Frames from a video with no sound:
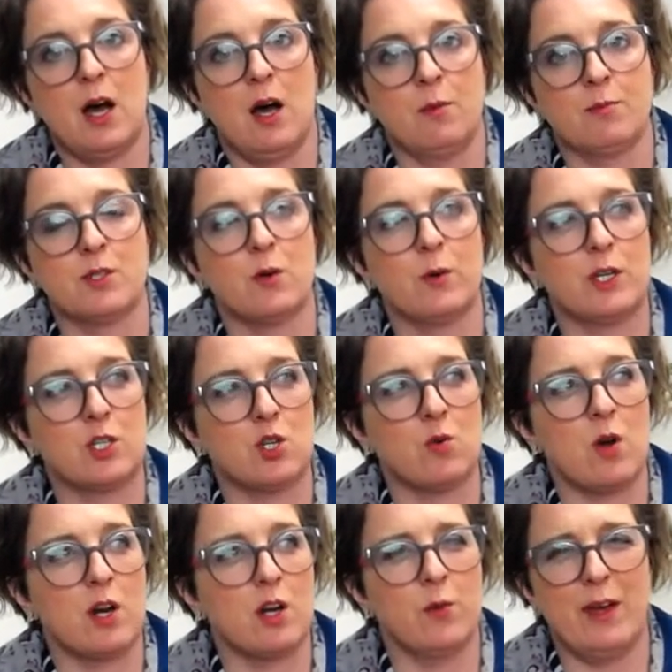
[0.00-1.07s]
So in
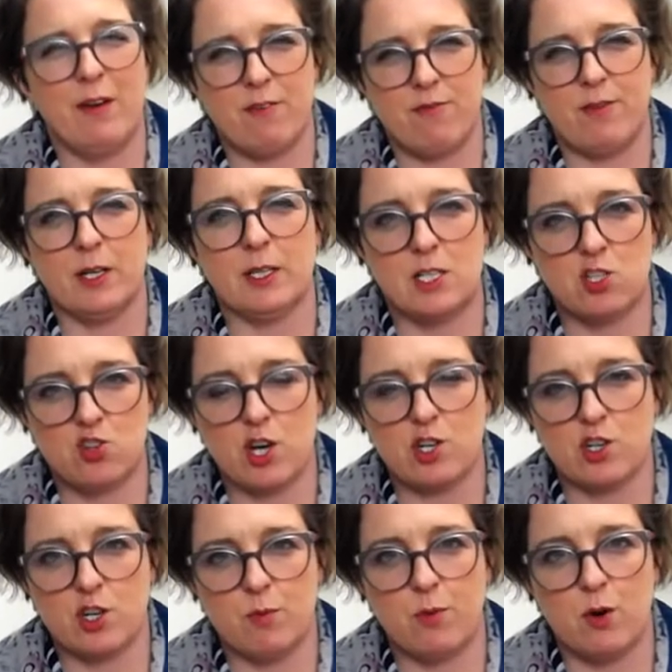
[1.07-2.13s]
Toronto, we have a fairly
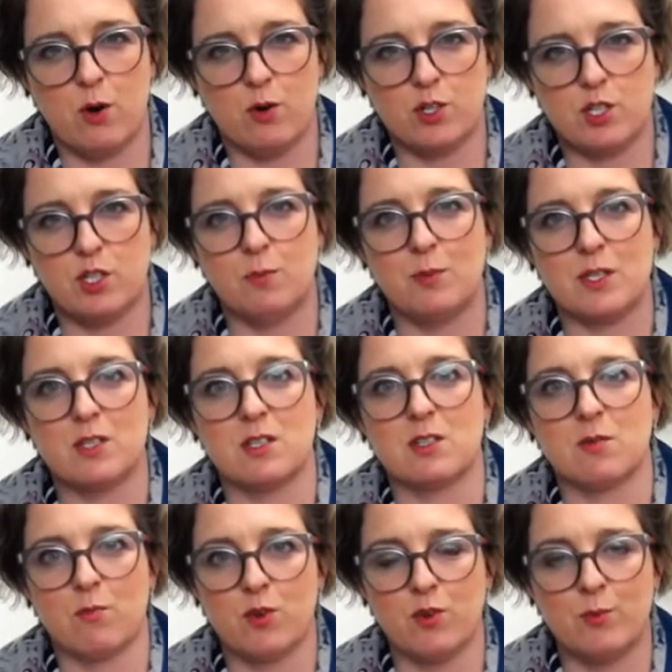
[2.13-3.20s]
structured approach to business
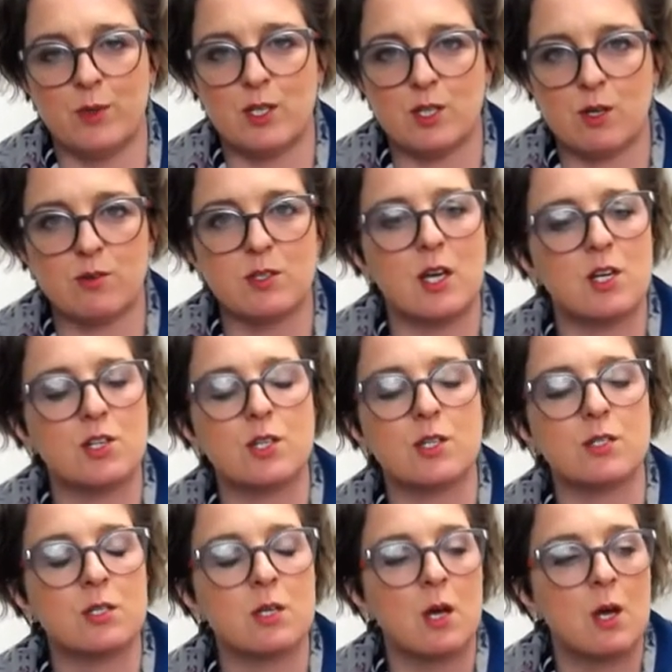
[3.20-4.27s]
improvement
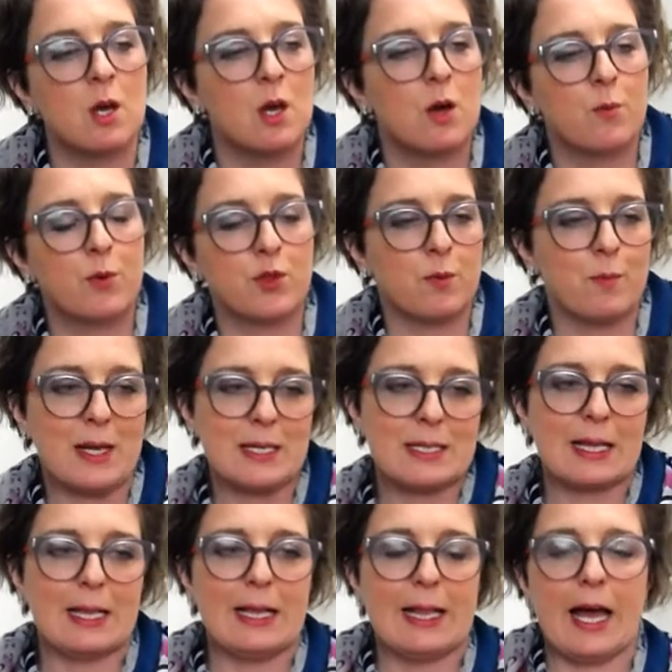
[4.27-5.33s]
associations, but they're
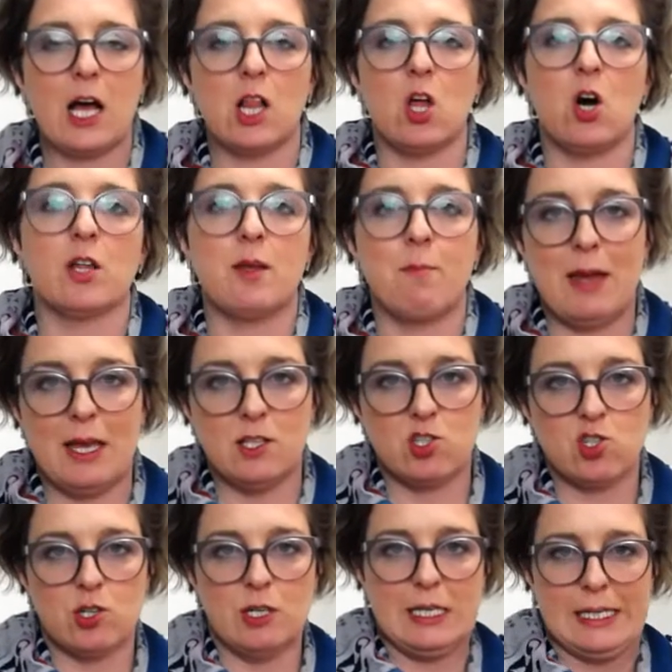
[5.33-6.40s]
basically like along the main
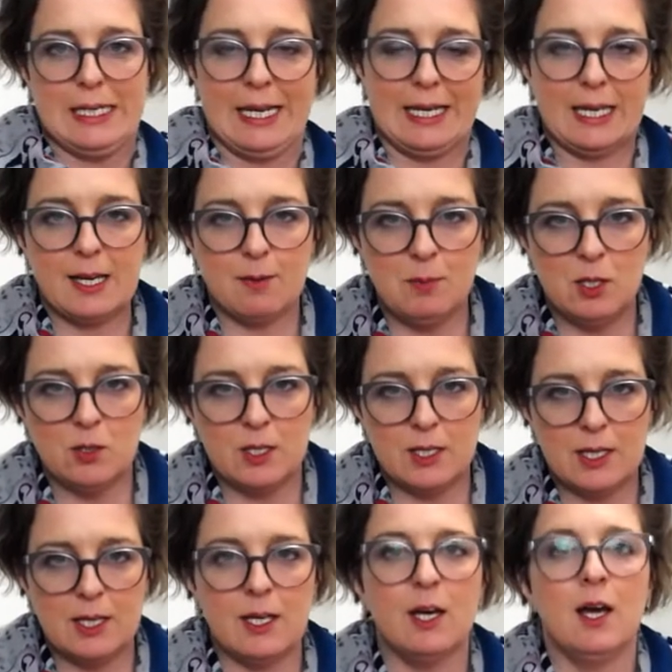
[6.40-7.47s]
street in any
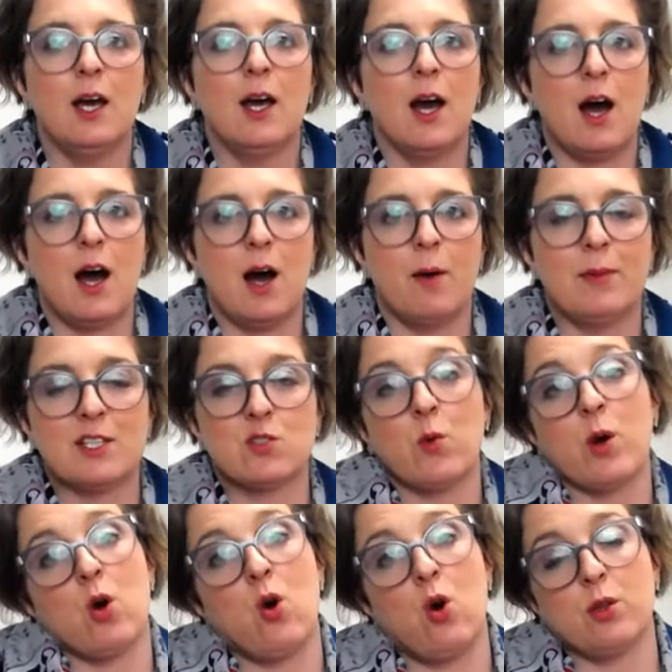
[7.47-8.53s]
community. It's
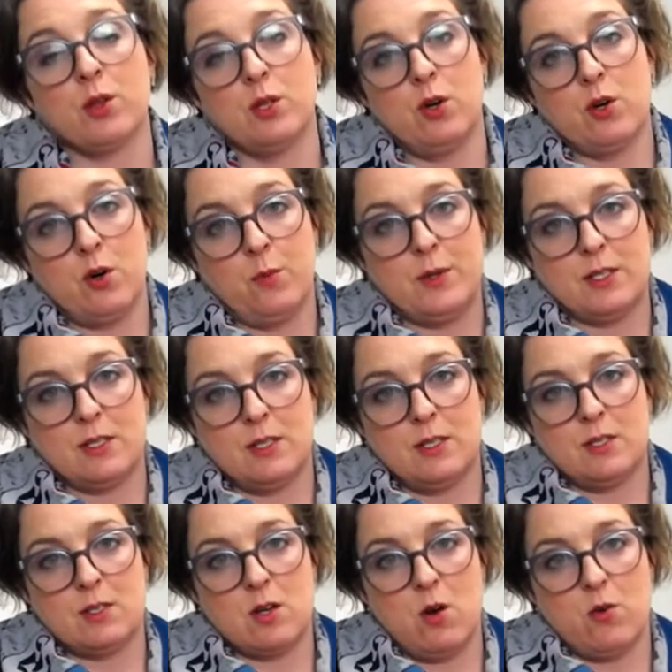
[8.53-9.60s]
where all the local
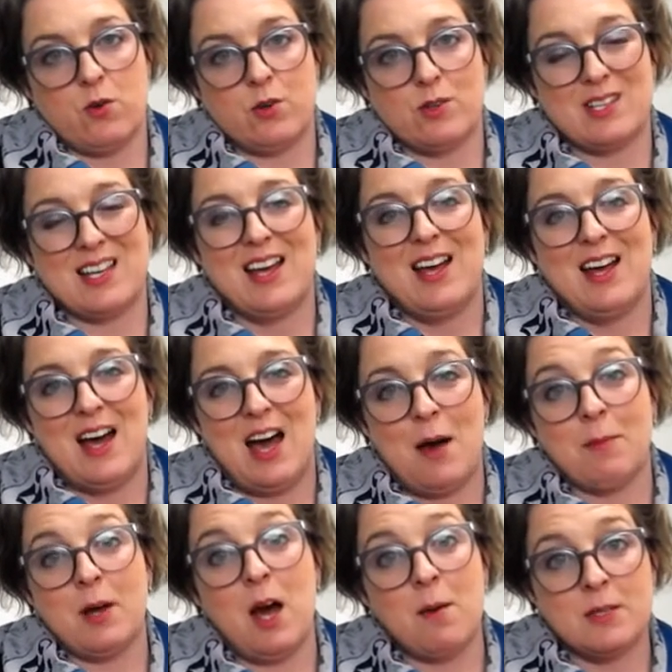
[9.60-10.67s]
business owners
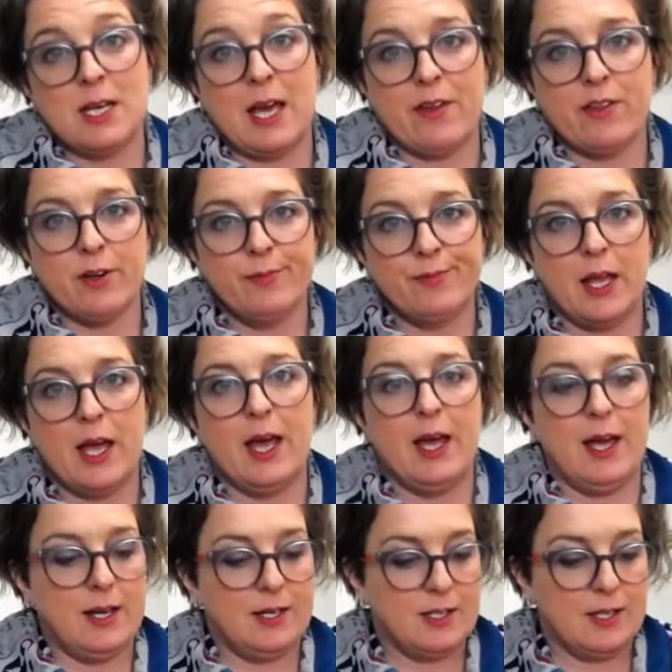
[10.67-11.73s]
come together,
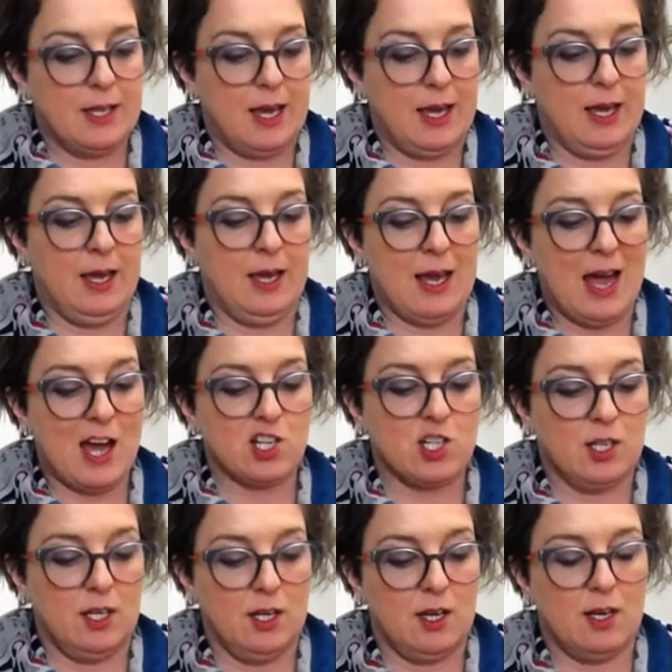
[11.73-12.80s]
and they
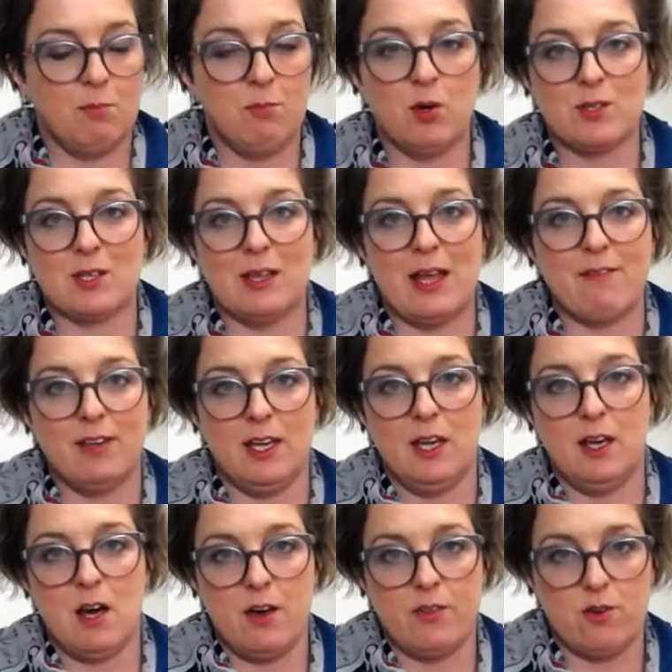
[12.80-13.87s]
actually impose a
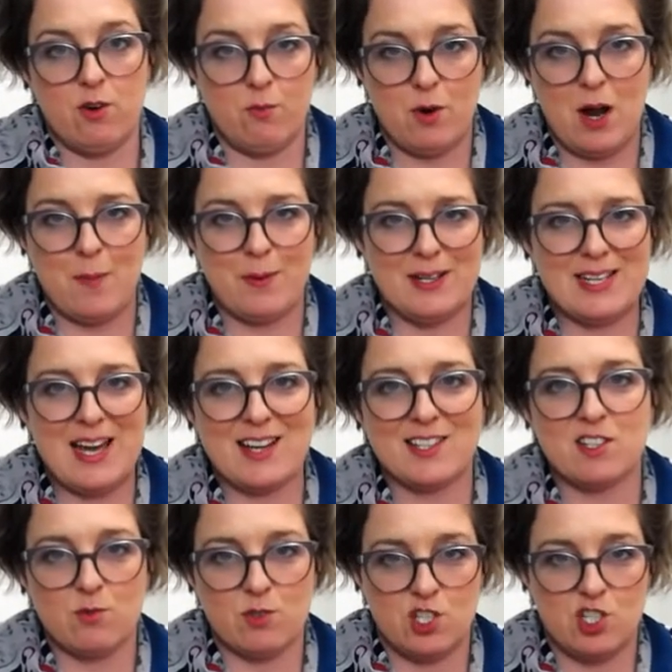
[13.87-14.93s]
levy on their own property
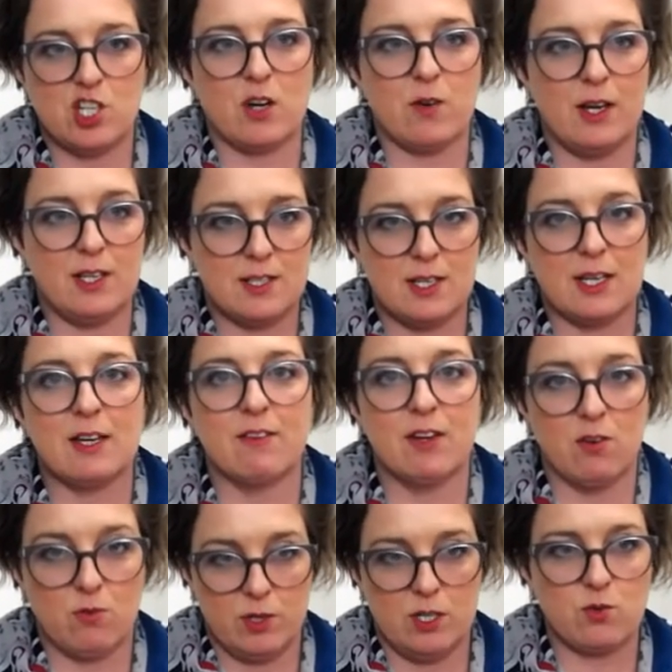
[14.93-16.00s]
taxes, which generates
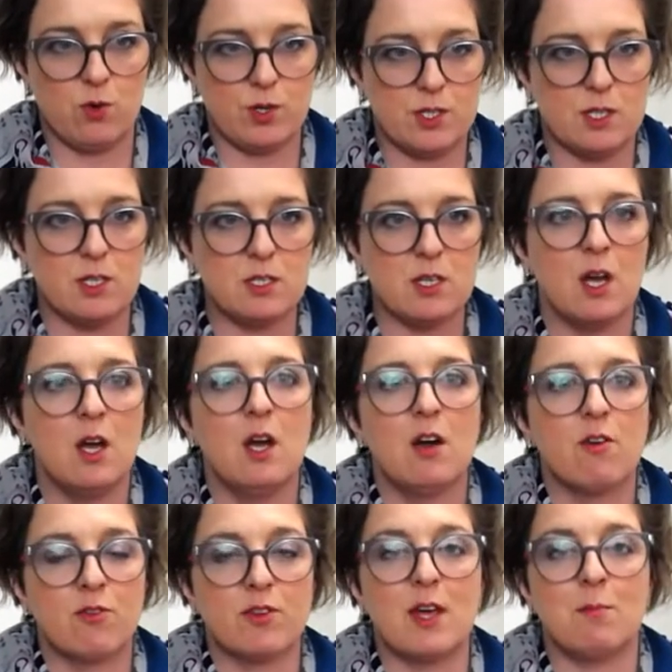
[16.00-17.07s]
significant resources
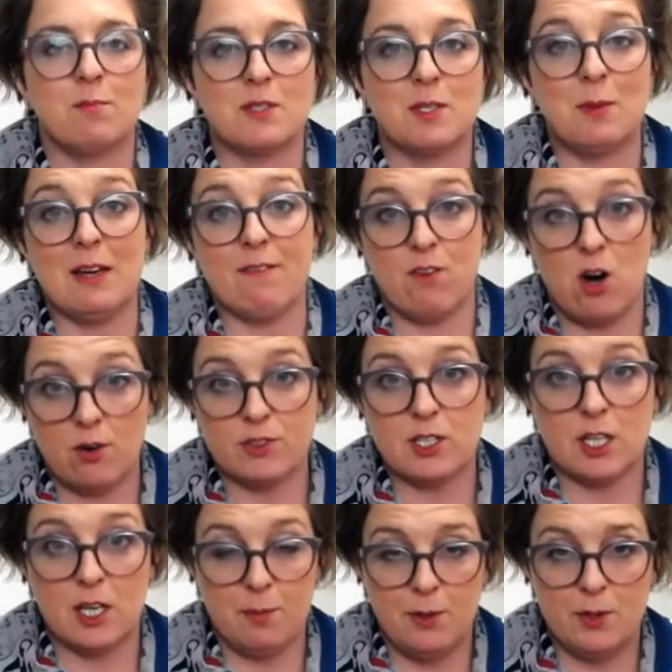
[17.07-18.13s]
for them to be involved in
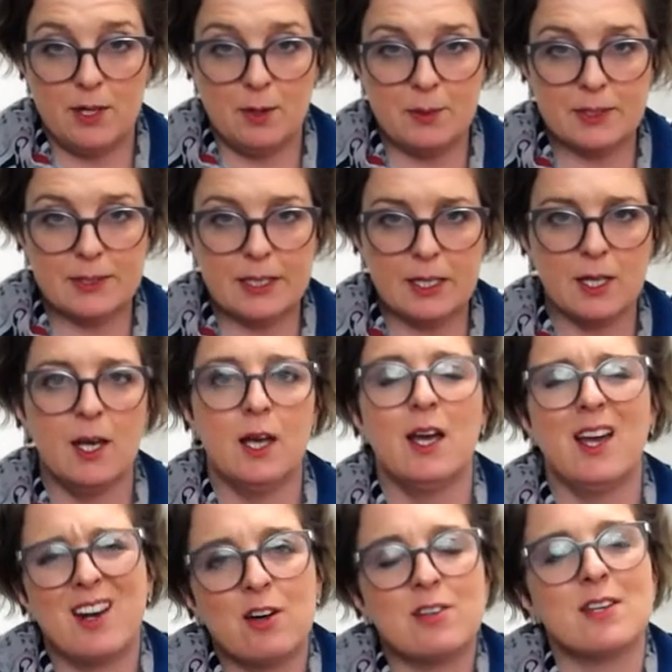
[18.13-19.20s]
community building.
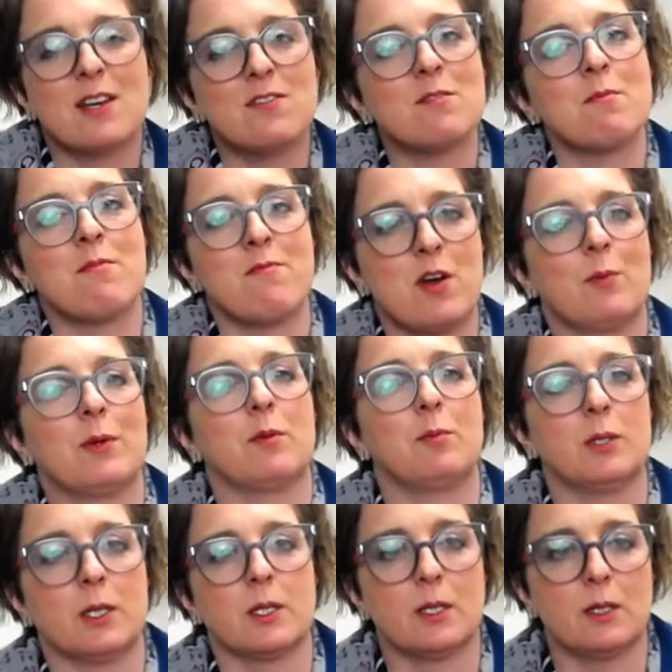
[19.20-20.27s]
It also gives them a fair bit of
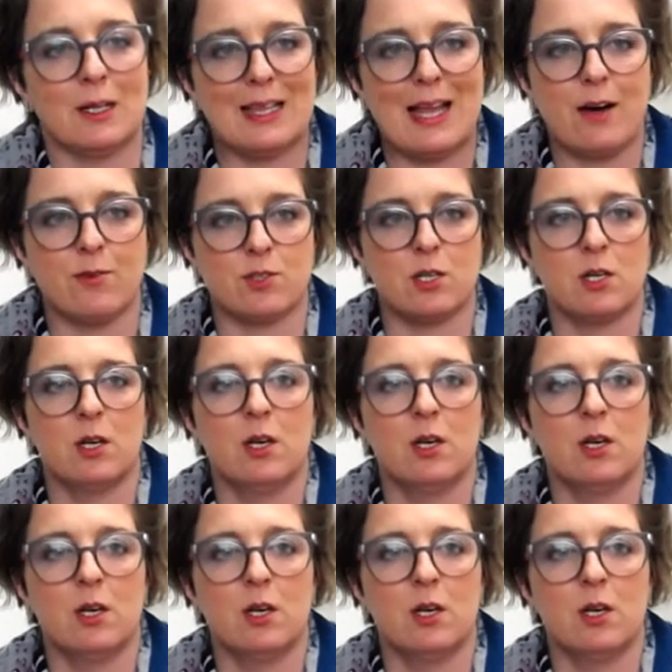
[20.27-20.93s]
political clout.